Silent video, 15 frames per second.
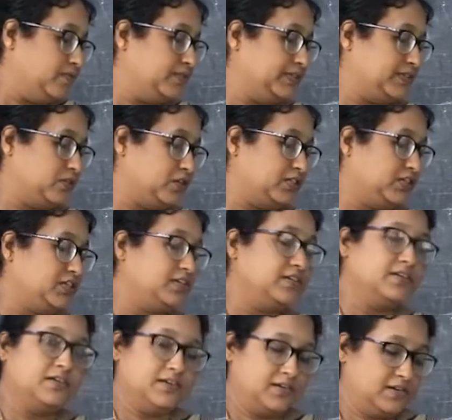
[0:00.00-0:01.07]
We saw the
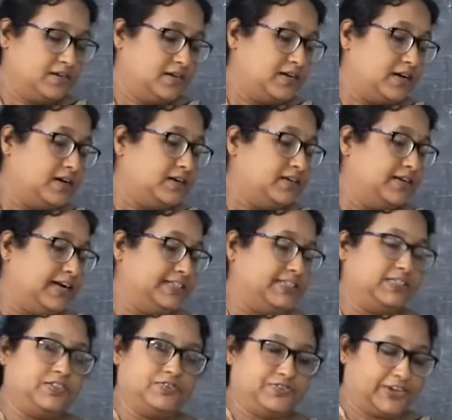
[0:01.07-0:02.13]

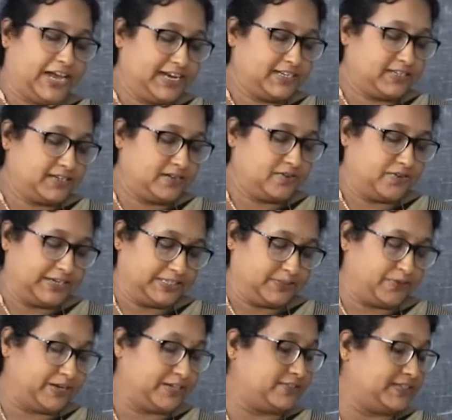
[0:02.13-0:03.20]
digestive tract,
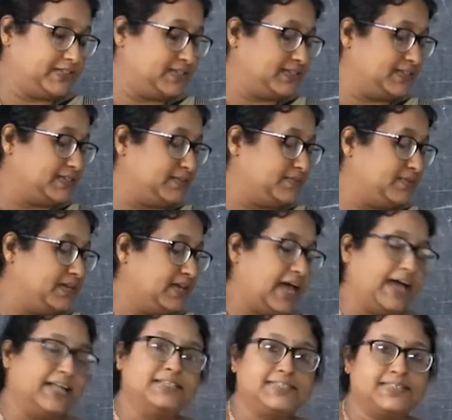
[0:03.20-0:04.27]
respiratory system
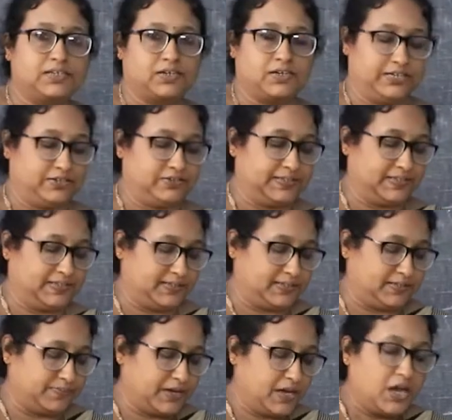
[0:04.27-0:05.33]
and the circulatory
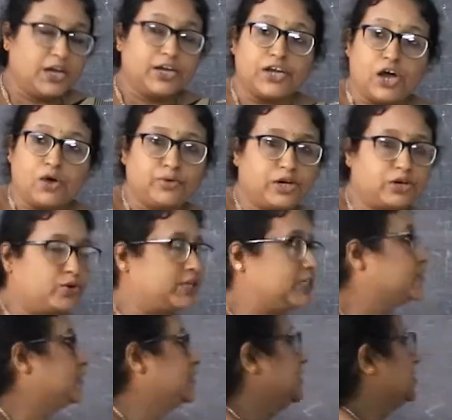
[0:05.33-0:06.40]
system. Now we are going
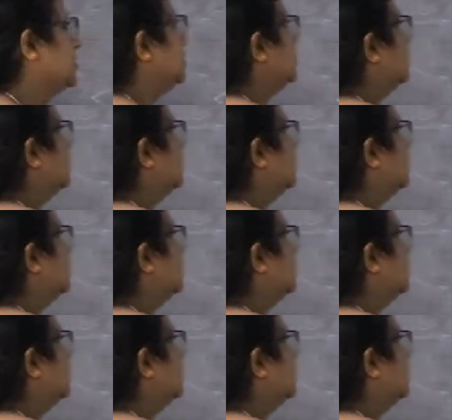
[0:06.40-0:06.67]
to see the